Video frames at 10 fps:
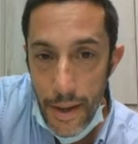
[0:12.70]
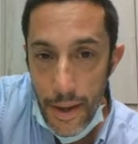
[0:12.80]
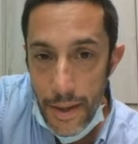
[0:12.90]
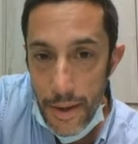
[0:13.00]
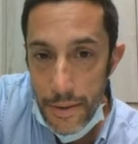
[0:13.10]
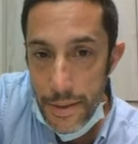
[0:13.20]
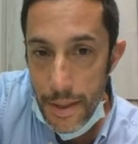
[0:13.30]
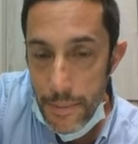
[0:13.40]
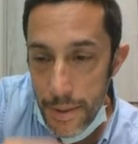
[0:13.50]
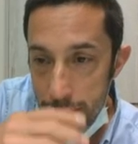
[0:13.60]
And now it's
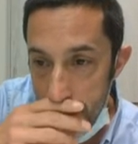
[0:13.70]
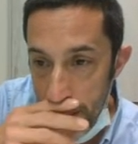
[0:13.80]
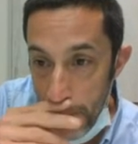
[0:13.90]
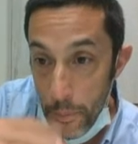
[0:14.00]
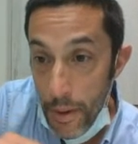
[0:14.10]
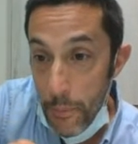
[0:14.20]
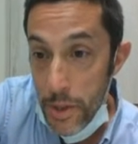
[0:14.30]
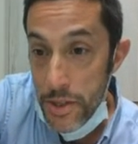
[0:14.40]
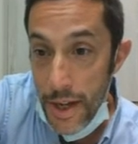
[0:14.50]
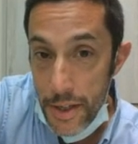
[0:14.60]
time to decide
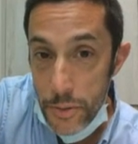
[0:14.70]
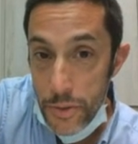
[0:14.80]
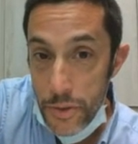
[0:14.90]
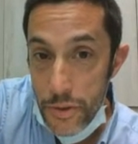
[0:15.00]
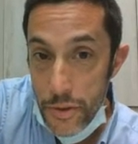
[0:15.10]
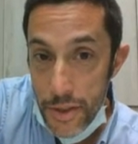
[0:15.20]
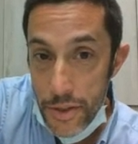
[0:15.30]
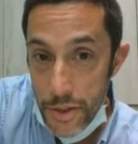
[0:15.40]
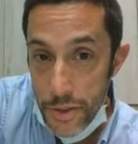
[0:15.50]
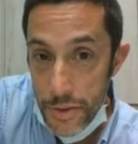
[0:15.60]
which actual
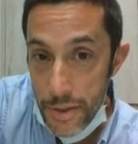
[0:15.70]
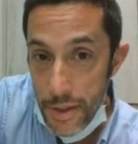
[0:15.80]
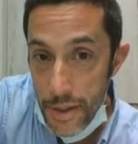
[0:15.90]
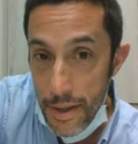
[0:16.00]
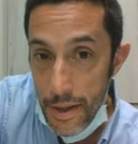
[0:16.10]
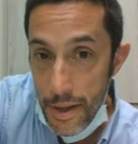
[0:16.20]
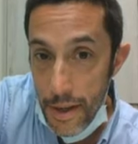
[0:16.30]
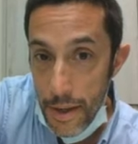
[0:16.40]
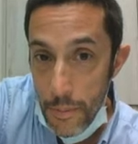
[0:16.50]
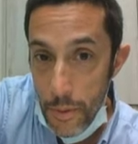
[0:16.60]
structures
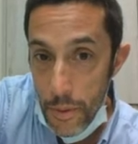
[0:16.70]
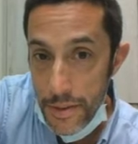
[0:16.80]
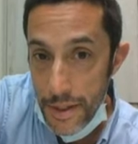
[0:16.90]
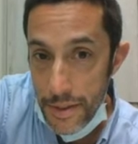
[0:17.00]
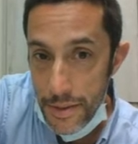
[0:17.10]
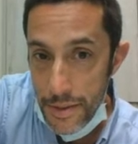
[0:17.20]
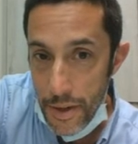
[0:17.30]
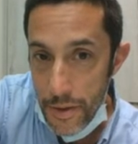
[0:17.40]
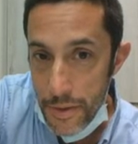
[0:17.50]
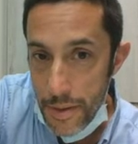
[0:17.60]
or sentence
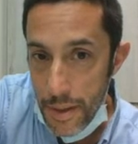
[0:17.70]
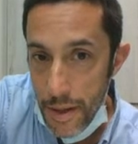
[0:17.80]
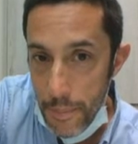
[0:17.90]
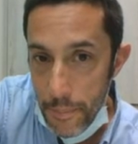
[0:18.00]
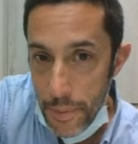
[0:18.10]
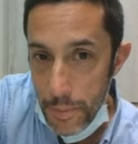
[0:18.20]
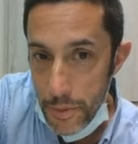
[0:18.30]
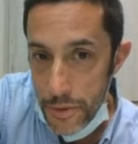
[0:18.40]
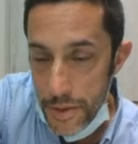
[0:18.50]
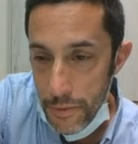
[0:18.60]
starters, people
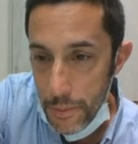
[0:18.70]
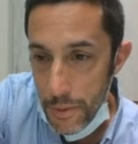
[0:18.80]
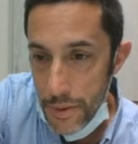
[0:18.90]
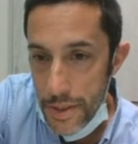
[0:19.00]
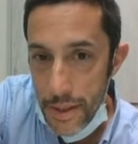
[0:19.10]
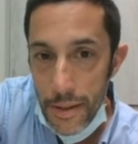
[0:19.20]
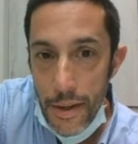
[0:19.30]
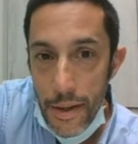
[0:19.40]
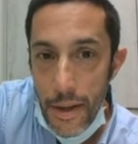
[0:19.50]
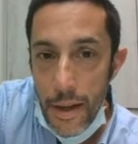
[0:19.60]
use different words here,
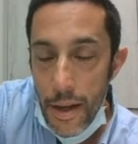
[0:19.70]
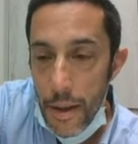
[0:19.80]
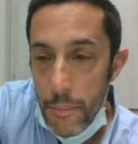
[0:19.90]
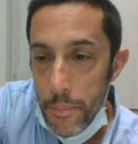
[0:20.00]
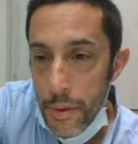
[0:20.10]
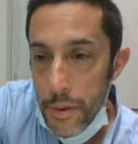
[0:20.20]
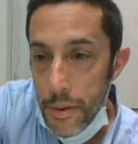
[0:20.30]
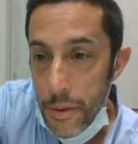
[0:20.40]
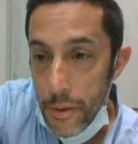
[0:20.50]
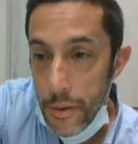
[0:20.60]

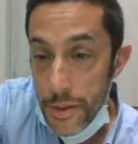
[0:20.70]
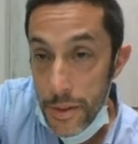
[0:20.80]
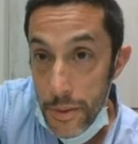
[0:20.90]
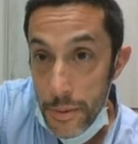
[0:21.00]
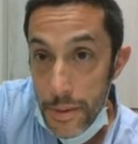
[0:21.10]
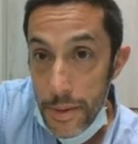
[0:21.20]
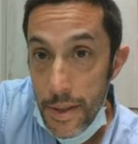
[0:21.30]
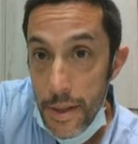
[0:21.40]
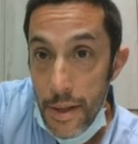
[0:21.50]
you're going to use.